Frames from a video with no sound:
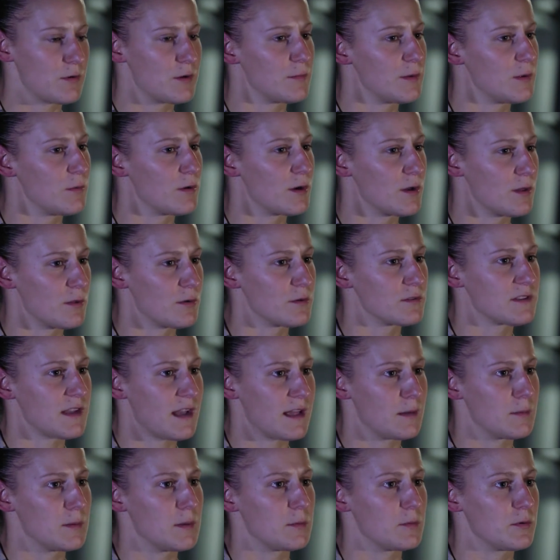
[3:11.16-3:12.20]
I want to be one of those
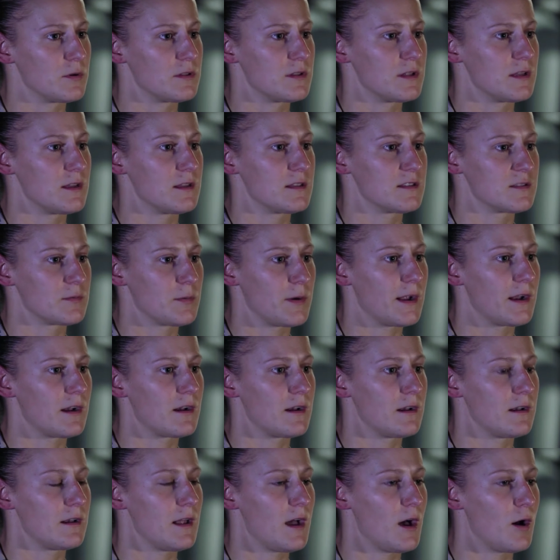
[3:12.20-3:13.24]
kind of people that inspire
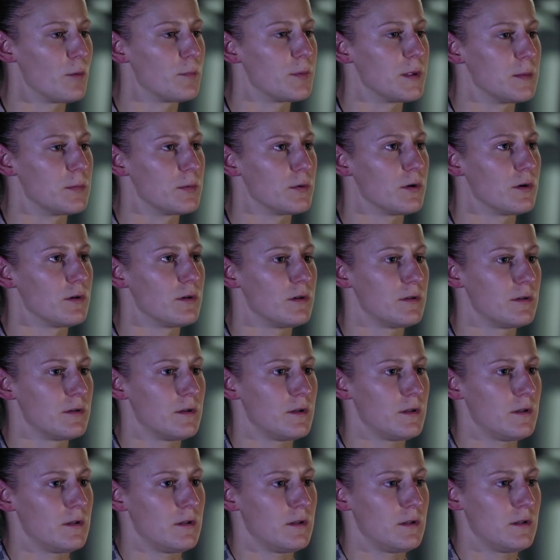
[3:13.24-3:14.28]
and help people
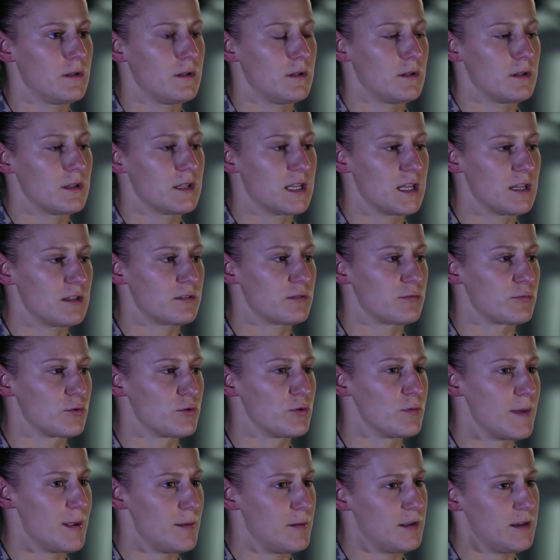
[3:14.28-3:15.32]
get
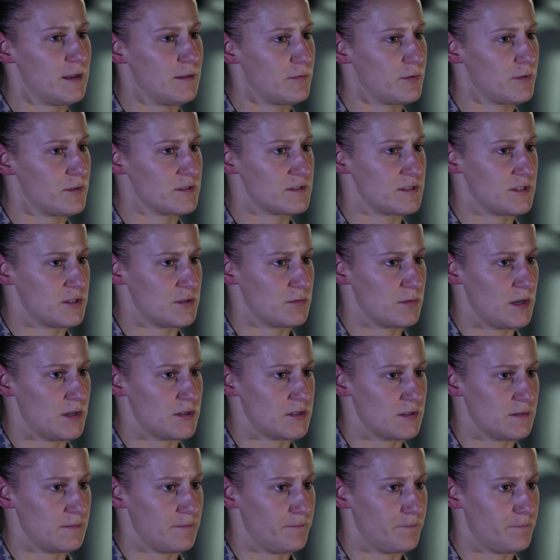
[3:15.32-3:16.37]
through maybe a difficult
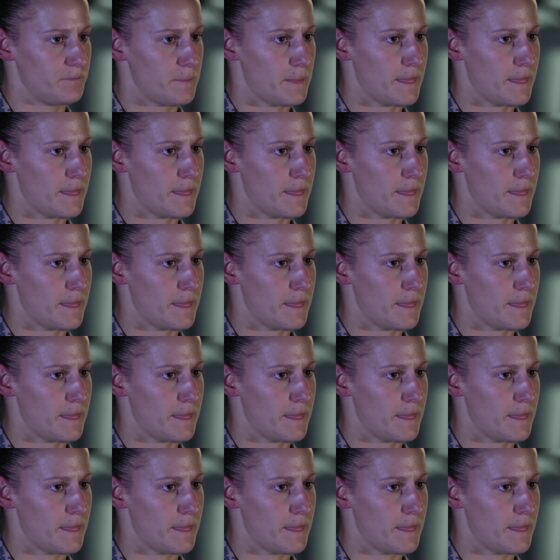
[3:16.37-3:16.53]
situation.